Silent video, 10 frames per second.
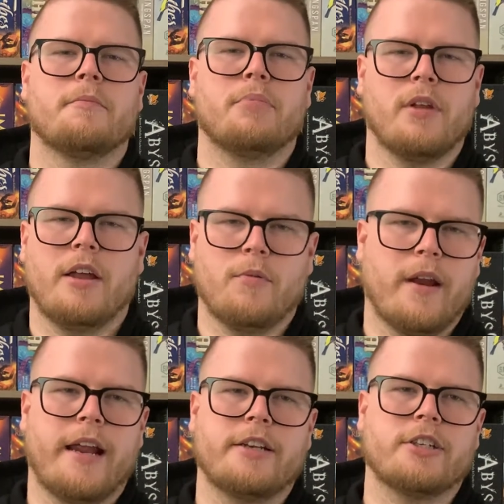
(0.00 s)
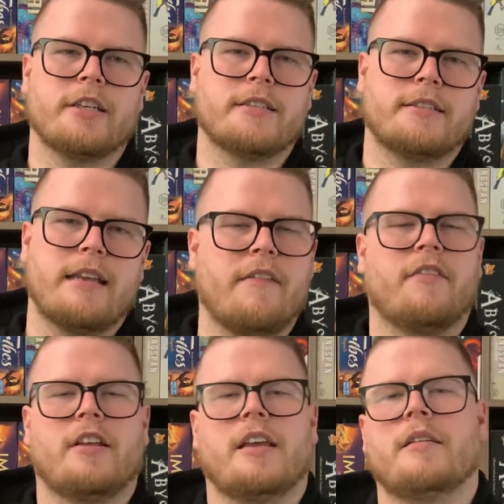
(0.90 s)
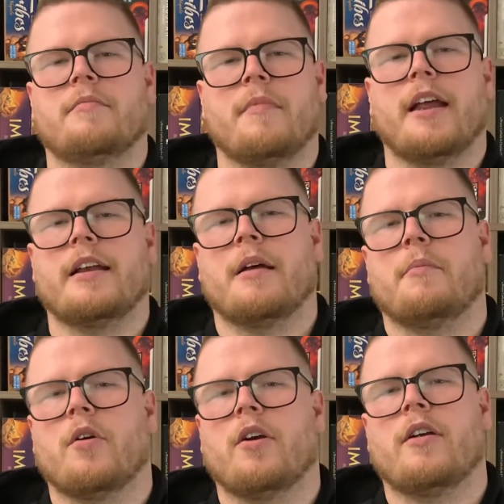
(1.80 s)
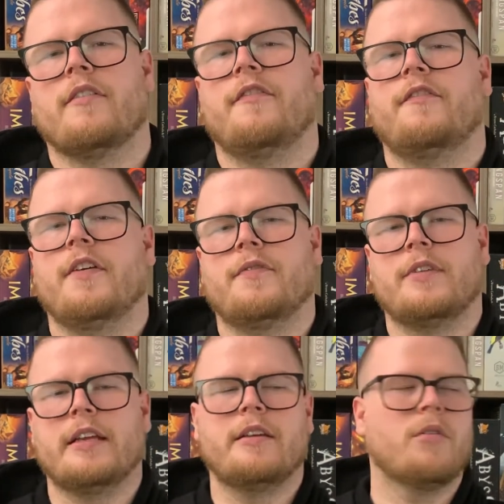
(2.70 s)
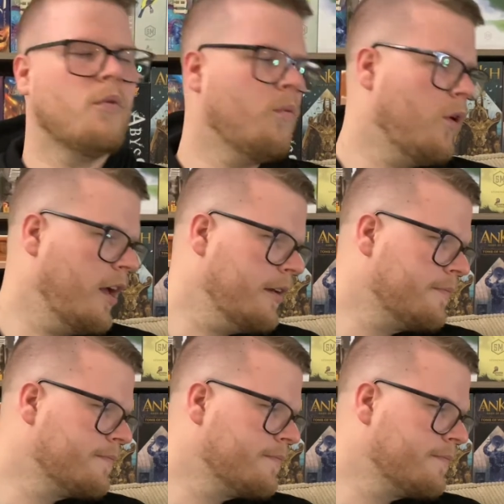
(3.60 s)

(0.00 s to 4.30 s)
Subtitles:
Blood Rage is definitely my number 51.